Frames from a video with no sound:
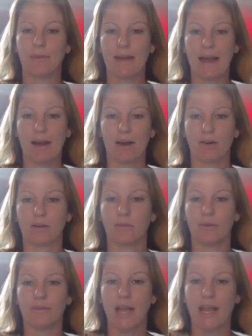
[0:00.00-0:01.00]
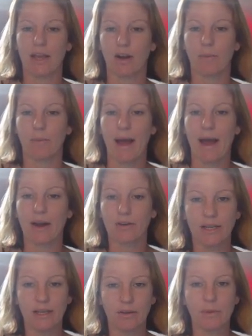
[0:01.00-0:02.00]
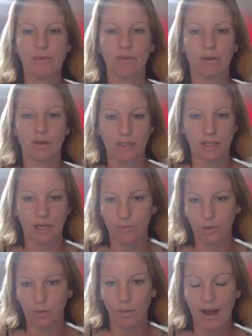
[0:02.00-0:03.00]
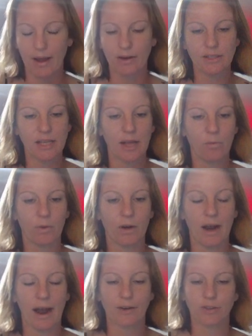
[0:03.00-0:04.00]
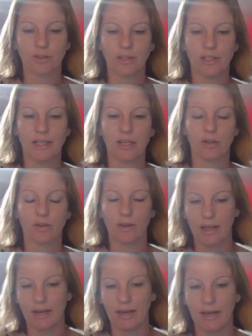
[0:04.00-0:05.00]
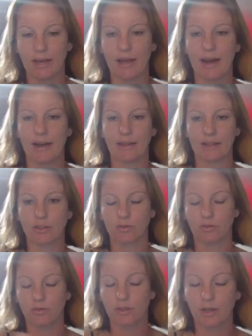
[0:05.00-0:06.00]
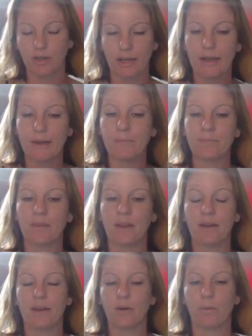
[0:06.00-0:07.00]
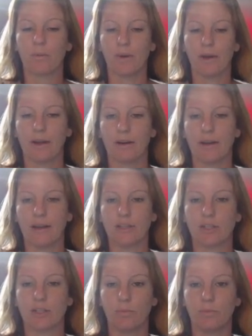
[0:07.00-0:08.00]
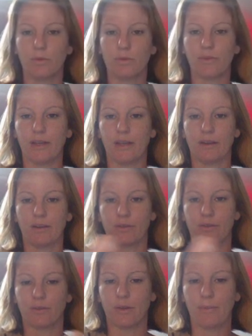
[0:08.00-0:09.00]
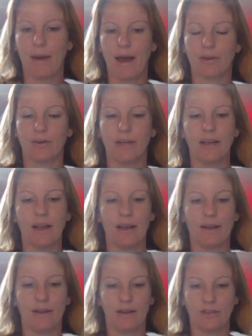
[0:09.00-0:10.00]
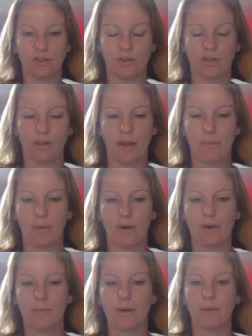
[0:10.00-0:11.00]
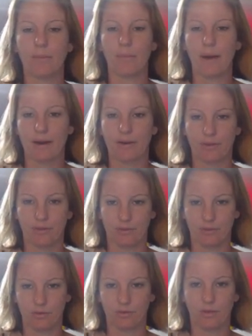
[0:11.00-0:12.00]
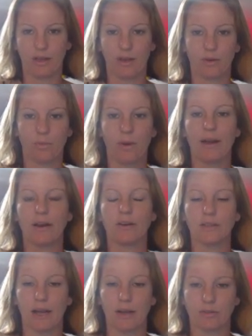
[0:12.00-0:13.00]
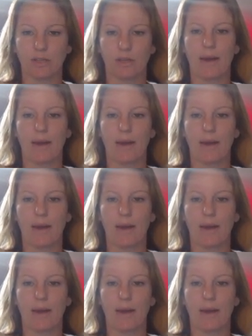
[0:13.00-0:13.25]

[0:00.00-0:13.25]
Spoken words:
Now we've taken our battery, we've hooked it up through wires, and we're actually creating an electrical circuit where it's moving through the battery into the light bulb, back through the other wire, down to